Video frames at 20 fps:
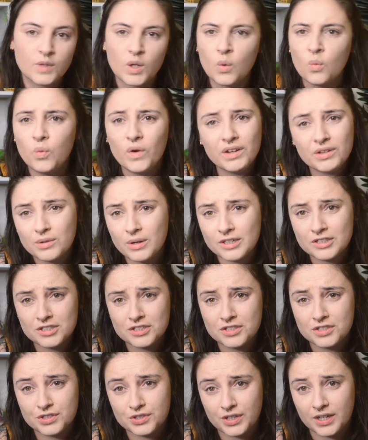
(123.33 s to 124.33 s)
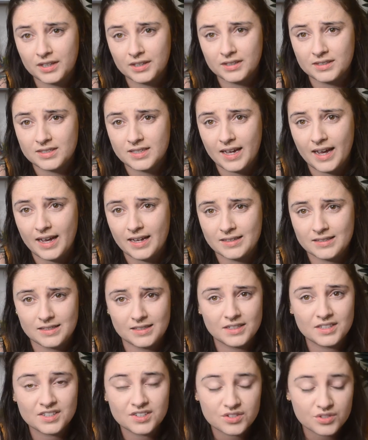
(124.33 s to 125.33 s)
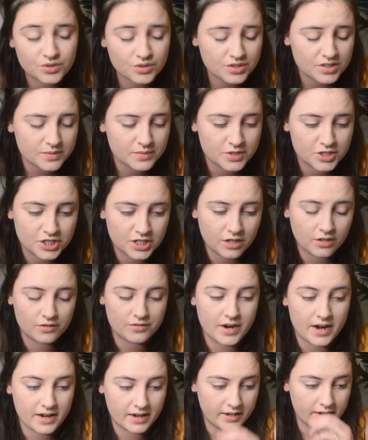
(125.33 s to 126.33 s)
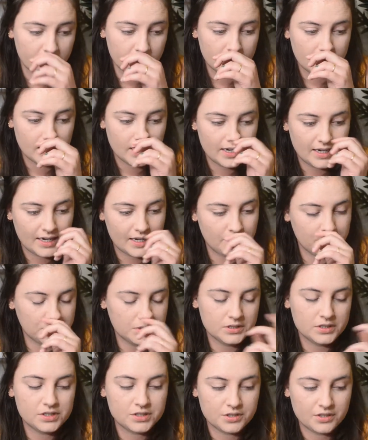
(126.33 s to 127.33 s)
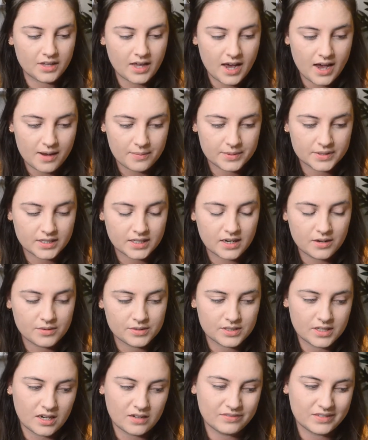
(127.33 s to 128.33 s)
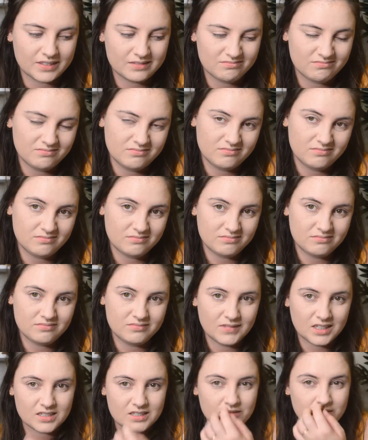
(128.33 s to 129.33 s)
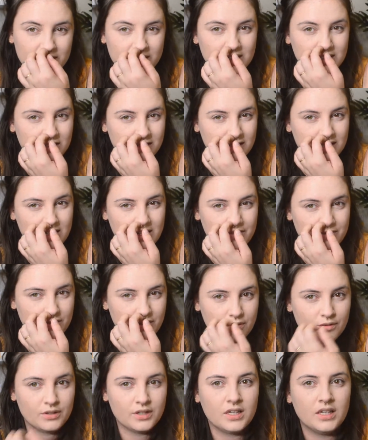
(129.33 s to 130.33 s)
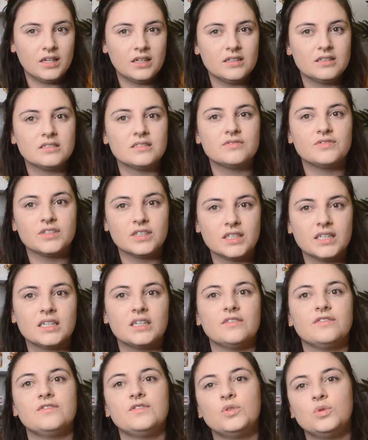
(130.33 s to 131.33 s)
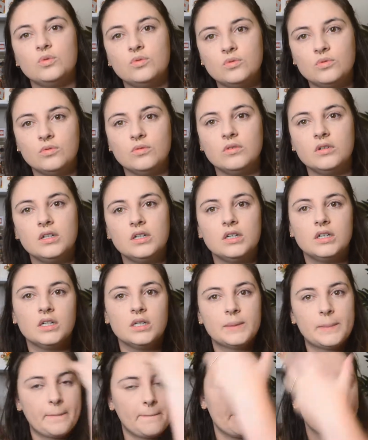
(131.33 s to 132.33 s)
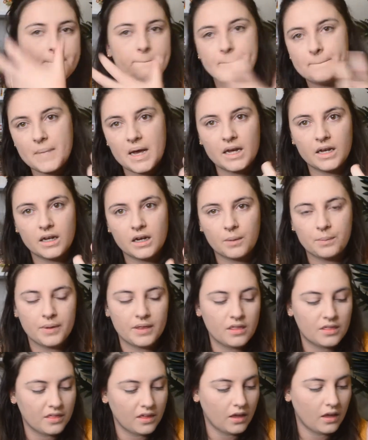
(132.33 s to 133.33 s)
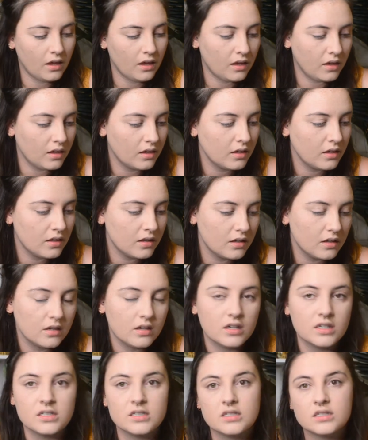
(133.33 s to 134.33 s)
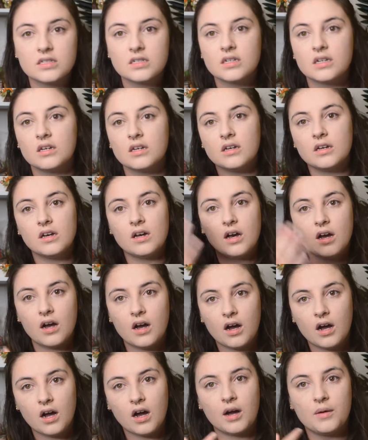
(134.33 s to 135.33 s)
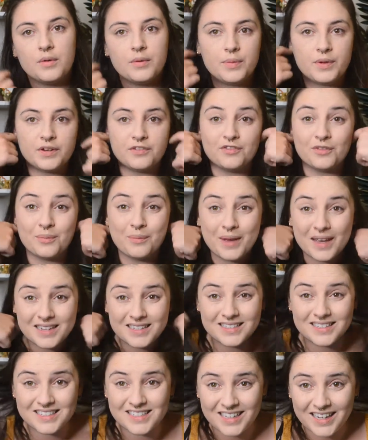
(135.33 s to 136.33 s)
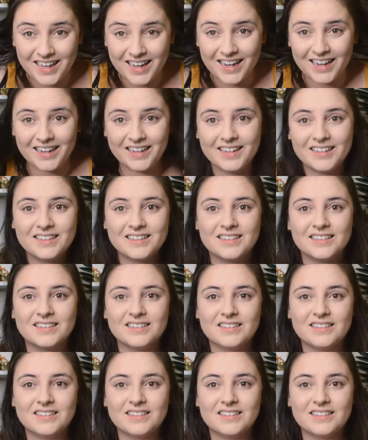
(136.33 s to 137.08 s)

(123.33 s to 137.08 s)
Weird questions Australians get answered, because I saw some shit on Reddit and I wanted to do that, but then I was kind of like, there's really not enough on here for like a full makeup-y thing, because I'm a bit of a mess today,